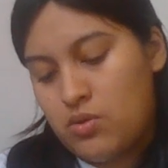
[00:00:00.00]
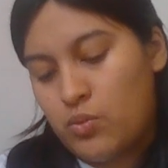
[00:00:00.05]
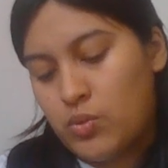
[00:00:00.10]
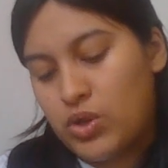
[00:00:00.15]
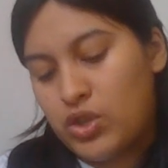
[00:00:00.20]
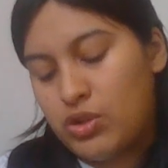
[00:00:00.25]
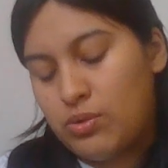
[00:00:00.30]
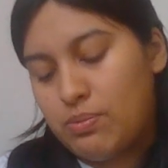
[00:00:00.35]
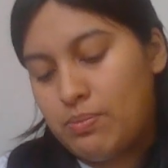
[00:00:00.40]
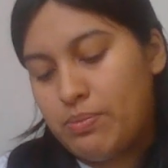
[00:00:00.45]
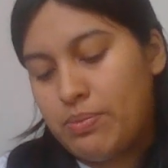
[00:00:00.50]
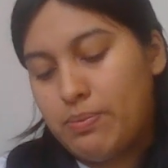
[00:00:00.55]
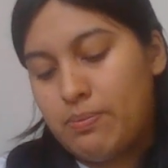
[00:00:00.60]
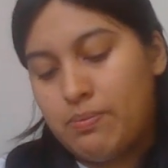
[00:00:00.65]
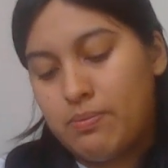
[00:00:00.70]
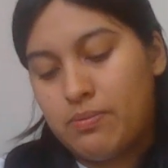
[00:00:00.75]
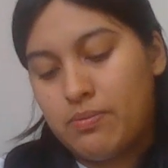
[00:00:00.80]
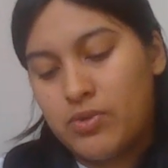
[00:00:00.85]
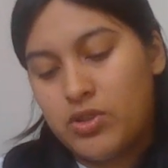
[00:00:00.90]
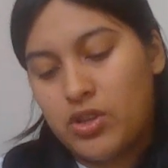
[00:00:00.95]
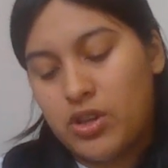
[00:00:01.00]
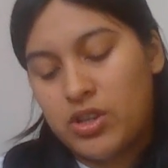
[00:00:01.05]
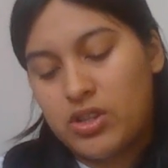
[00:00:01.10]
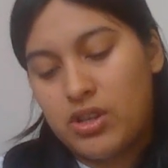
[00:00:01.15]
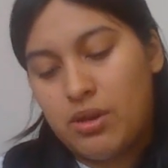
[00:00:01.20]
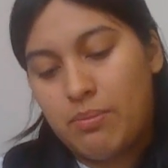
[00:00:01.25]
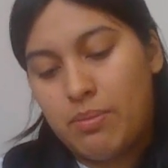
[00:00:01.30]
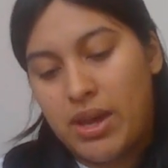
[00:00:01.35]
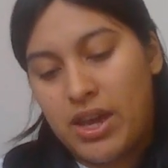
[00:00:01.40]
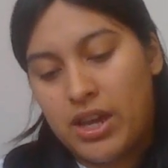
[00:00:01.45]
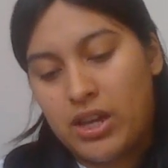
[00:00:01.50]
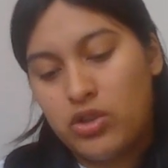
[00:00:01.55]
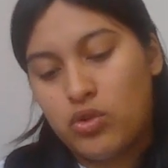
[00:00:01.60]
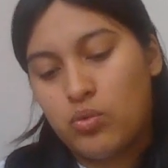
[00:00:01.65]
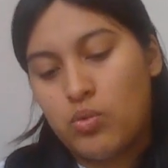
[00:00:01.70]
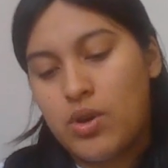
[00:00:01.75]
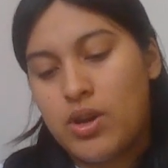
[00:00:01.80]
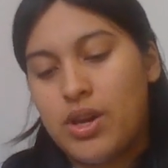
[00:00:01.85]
which starts on page